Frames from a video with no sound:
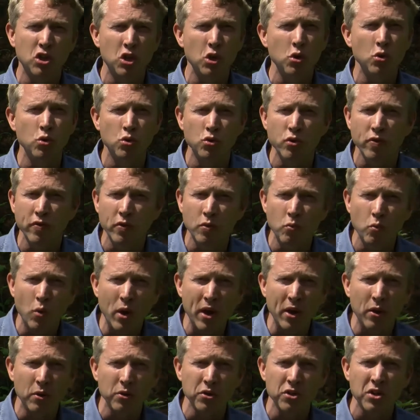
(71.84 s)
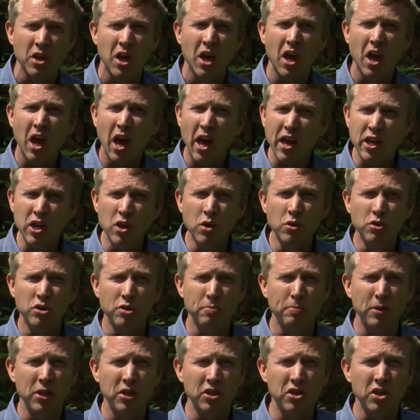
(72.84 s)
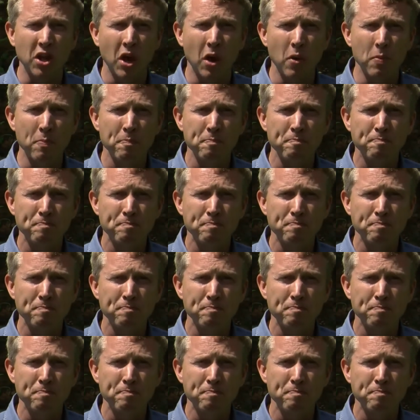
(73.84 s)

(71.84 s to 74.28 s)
two driven wheels, are usably so.